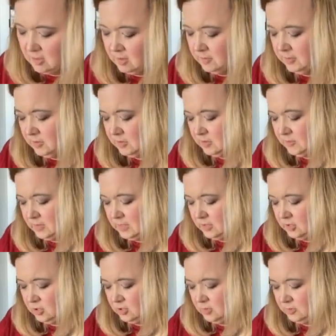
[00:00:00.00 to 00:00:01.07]
Almost
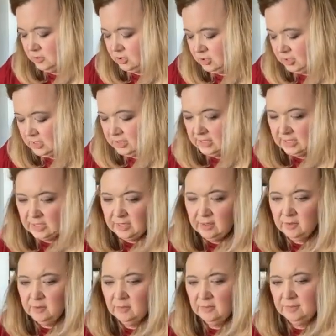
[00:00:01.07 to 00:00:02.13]
finished, pushing it
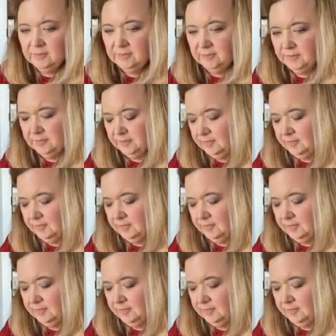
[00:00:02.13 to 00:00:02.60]
down.